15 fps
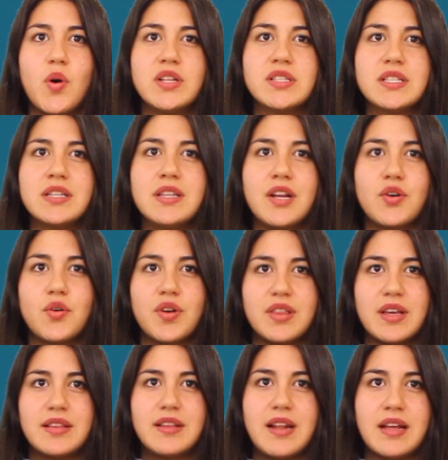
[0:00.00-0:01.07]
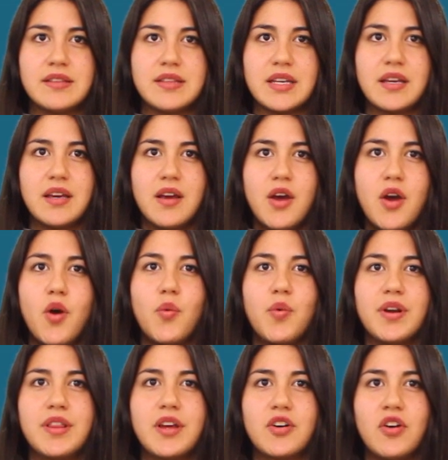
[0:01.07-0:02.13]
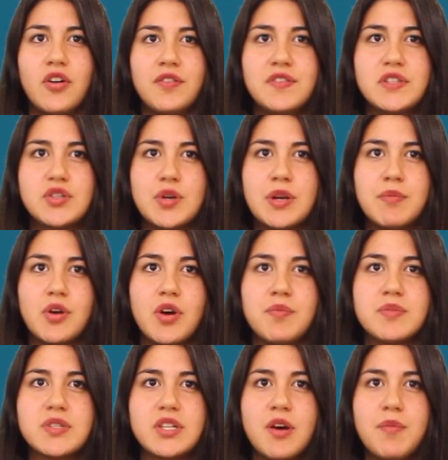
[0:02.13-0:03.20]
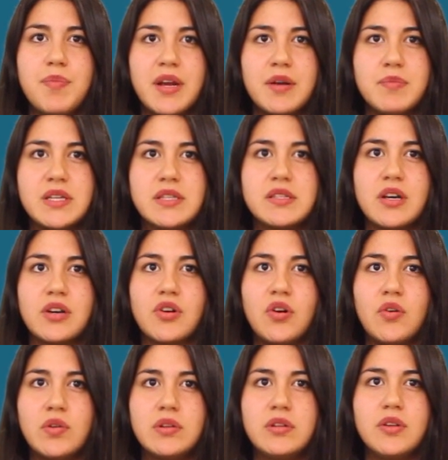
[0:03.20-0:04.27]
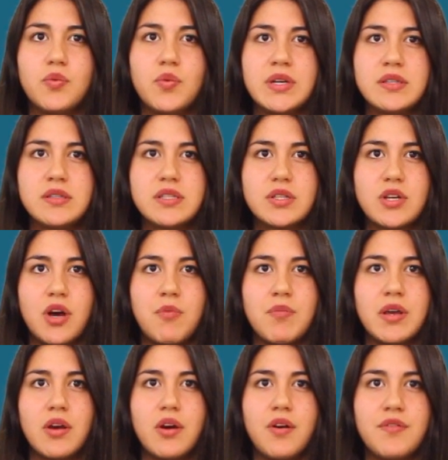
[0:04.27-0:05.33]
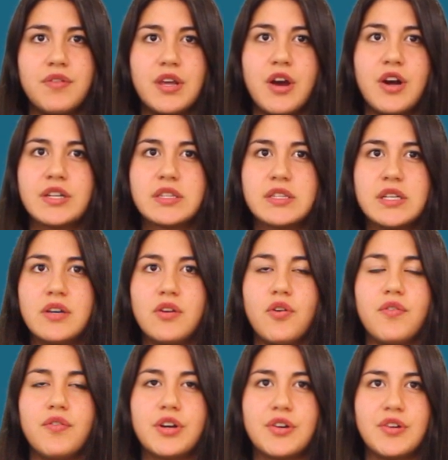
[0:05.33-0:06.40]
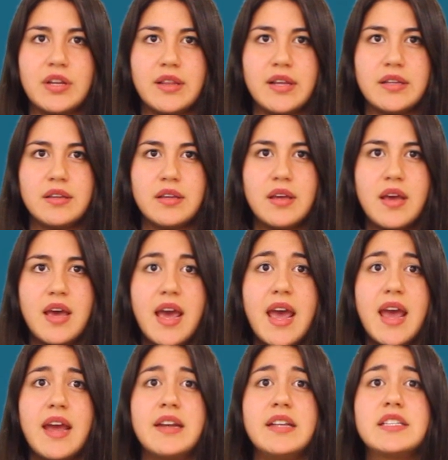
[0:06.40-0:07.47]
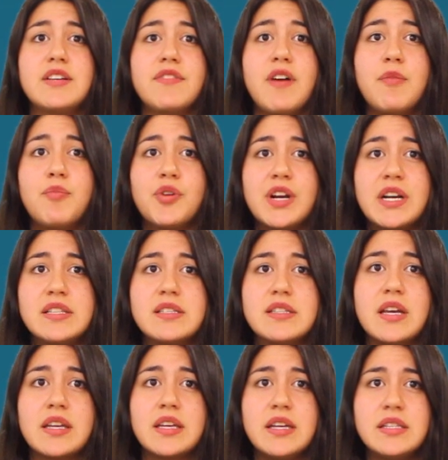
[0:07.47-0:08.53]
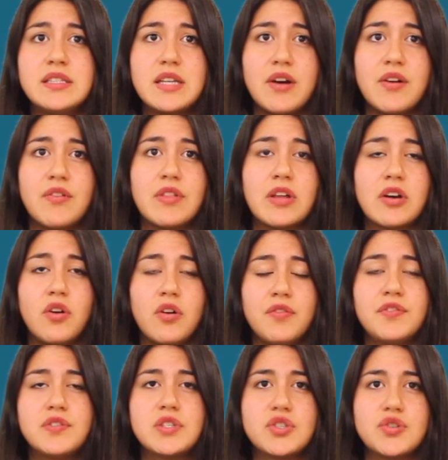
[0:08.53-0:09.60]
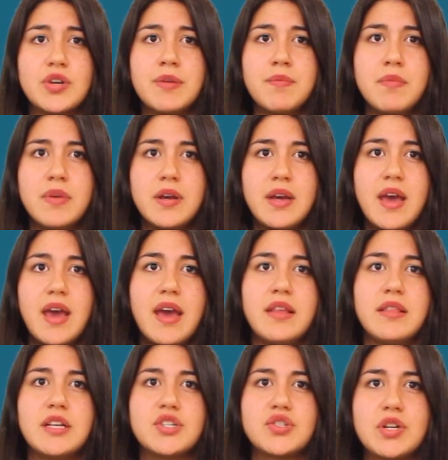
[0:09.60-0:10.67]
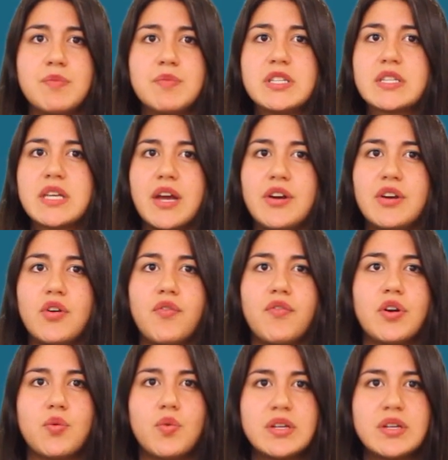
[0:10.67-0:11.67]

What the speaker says: ones in the North Atlantic, where the Gulf Stream comes up and meets the cold winds coming off the Arctic over Greenland. And it evaporates the heat out of the Gulf Stream, and the stream is carried over